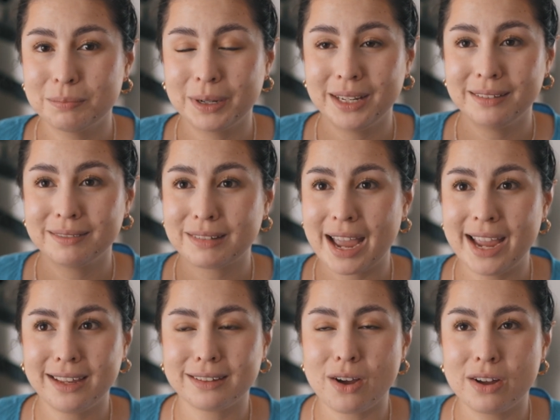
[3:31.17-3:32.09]
but
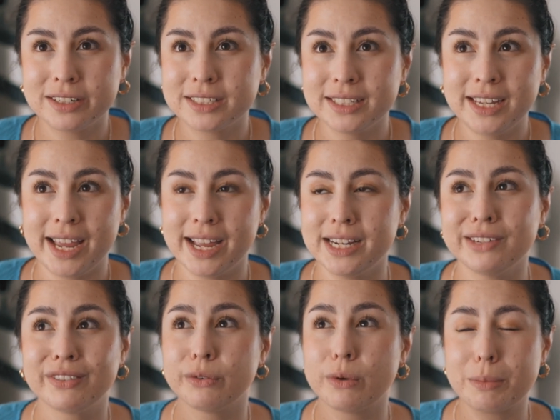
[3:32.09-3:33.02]
I honestly can't
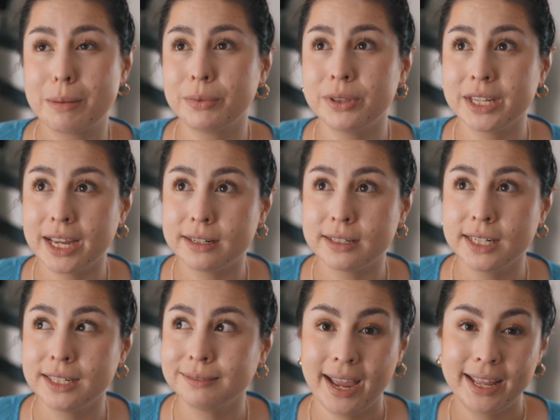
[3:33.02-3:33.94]
even remember the ending,